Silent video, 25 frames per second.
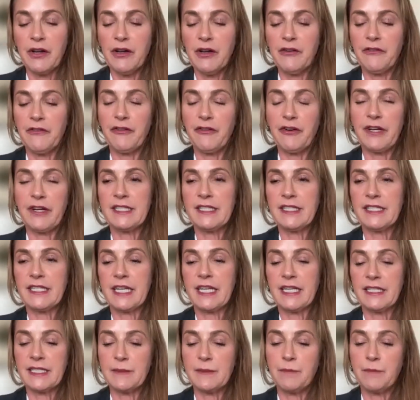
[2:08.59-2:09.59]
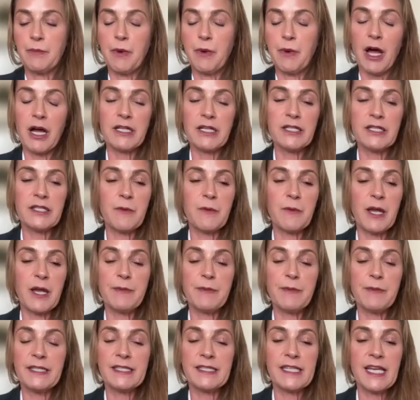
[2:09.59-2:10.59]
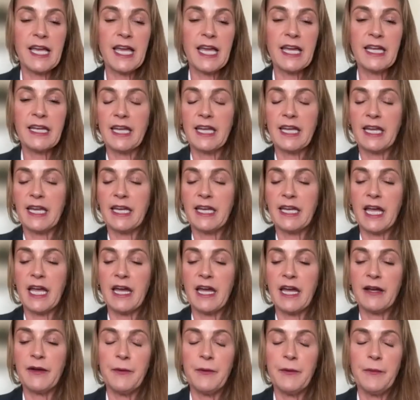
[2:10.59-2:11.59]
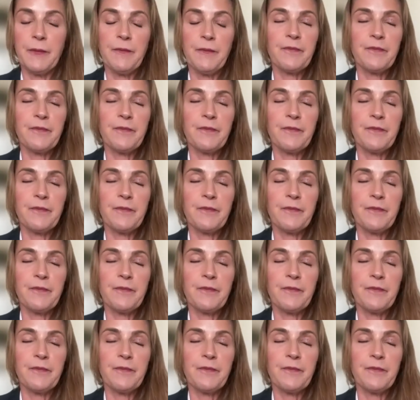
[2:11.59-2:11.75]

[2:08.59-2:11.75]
For instance, bonds might be set in a